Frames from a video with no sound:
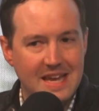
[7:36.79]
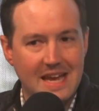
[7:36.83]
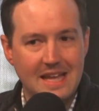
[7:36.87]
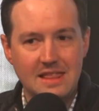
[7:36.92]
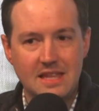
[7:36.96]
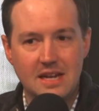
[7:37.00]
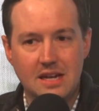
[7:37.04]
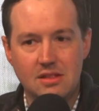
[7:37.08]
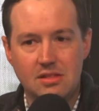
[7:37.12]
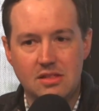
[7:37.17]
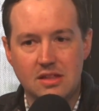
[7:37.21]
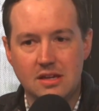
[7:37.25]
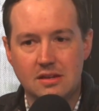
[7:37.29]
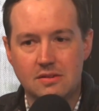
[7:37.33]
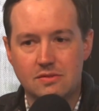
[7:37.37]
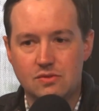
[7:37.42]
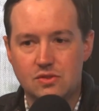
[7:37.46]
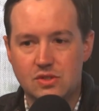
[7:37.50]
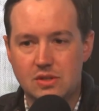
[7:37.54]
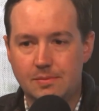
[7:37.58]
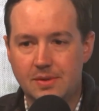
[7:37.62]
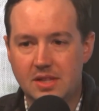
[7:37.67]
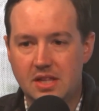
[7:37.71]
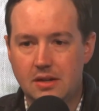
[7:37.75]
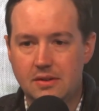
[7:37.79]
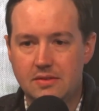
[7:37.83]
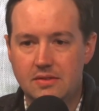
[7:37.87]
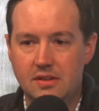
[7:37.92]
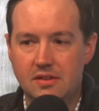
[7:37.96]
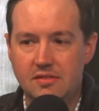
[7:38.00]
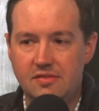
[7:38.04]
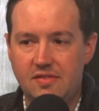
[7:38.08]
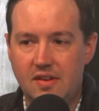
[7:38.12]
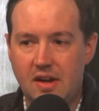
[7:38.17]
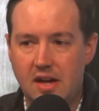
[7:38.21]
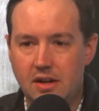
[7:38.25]
And then I think some of
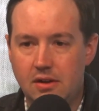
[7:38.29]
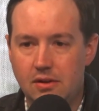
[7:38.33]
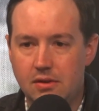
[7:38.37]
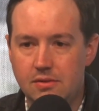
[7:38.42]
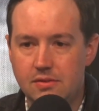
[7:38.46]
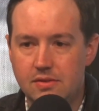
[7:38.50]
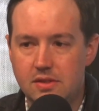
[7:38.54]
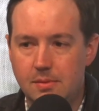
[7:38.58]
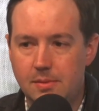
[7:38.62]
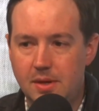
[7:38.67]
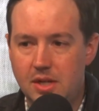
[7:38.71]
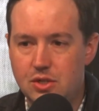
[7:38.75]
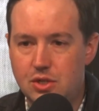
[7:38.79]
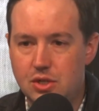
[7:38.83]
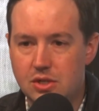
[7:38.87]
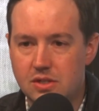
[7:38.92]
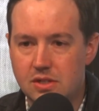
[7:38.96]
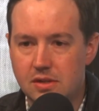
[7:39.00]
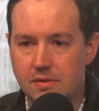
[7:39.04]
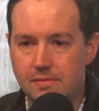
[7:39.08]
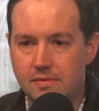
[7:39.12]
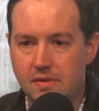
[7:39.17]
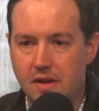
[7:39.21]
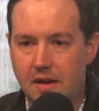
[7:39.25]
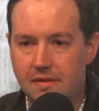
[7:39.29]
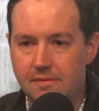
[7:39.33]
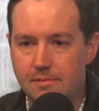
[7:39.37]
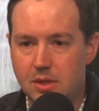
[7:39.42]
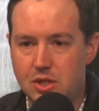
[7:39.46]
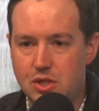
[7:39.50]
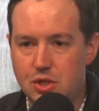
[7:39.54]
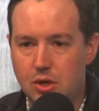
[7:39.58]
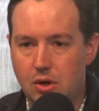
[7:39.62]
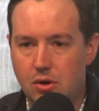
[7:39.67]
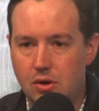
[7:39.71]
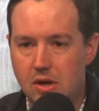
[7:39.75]
the final dimensions of
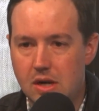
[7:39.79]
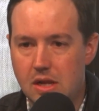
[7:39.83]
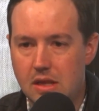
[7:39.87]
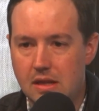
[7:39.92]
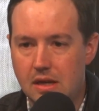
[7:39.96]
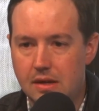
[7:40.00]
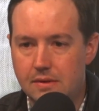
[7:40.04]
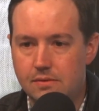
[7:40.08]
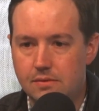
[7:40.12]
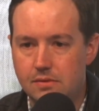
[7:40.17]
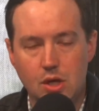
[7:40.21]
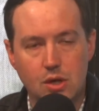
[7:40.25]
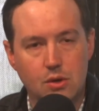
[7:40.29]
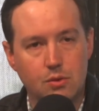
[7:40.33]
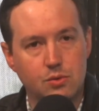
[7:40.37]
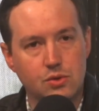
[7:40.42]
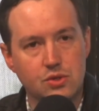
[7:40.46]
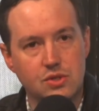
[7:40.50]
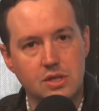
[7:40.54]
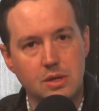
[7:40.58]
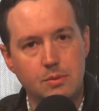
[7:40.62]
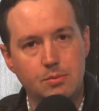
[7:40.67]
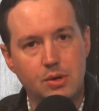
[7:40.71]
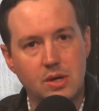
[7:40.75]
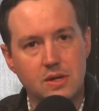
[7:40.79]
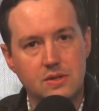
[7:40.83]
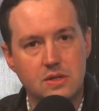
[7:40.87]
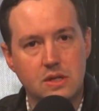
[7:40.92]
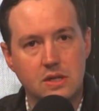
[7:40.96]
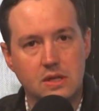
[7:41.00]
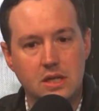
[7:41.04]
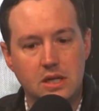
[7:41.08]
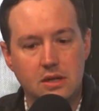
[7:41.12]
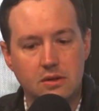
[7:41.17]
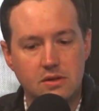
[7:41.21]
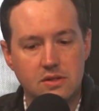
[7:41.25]
maturity that we'll see
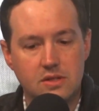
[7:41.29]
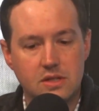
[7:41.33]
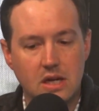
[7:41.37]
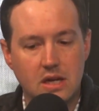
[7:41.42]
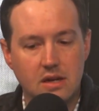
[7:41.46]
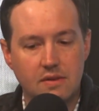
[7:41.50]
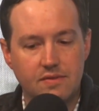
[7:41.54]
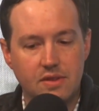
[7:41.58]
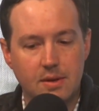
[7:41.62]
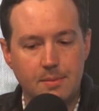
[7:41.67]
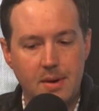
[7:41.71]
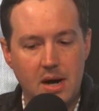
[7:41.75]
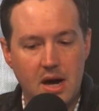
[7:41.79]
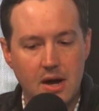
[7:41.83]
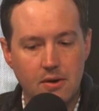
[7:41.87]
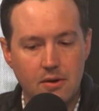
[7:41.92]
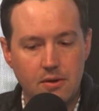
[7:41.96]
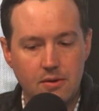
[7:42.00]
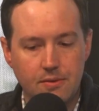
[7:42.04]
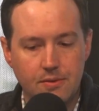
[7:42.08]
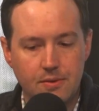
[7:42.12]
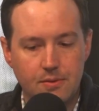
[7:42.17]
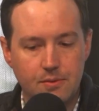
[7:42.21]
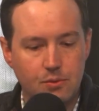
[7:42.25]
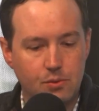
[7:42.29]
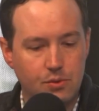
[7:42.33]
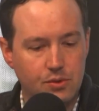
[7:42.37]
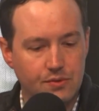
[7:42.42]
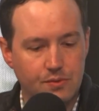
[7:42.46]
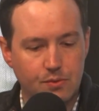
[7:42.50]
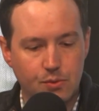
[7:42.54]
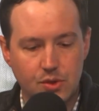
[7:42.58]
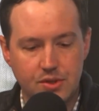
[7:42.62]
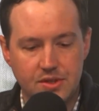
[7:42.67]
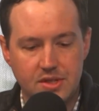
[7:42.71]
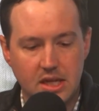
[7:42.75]
present here inside of the model, and
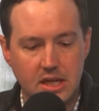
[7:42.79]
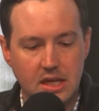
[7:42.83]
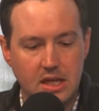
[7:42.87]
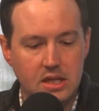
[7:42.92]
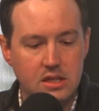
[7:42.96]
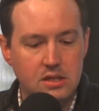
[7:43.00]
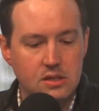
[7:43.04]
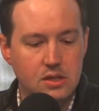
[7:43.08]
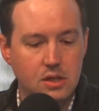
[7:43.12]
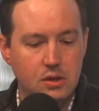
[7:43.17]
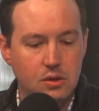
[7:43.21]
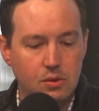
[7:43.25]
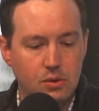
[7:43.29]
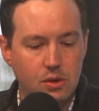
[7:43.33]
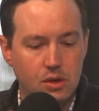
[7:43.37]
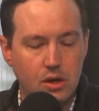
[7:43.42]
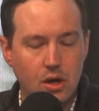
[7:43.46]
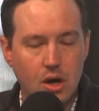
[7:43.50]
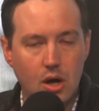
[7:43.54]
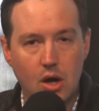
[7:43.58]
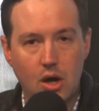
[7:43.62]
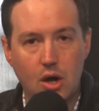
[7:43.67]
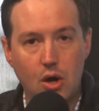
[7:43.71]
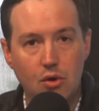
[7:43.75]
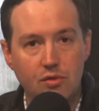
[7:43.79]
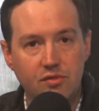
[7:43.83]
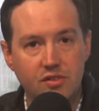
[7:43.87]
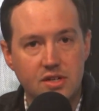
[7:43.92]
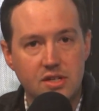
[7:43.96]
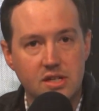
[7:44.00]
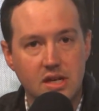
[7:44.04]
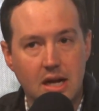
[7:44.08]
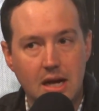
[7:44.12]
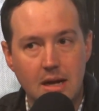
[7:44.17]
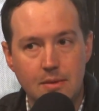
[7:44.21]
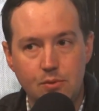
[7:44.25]
we'll dig into over
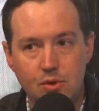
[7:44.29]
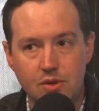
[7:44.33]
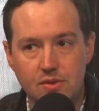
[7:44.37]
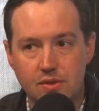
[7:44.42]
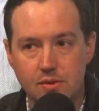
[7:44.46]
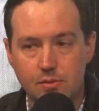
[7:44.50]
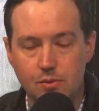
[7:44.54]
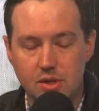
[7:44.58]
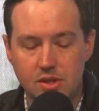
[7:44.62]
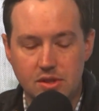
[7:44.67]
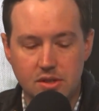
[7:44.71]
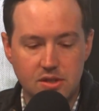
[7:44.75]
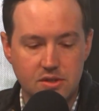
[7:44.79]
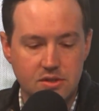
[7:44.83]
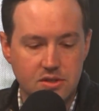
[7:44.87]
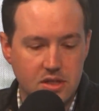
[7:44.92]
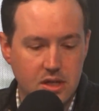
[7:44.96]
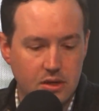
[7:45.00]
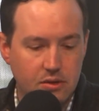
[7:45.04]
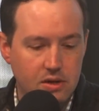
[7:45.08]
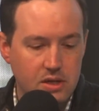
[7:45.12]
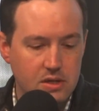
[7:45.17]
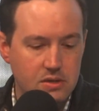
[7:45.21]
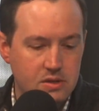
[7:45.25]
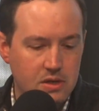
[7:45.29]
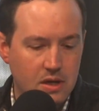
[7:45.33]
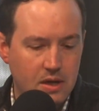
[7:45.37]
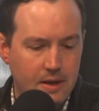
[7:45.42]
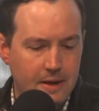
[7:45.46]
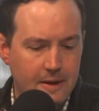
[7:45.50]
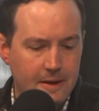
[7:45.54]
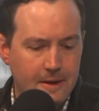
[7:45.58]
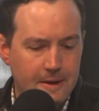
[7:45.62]
time with this series,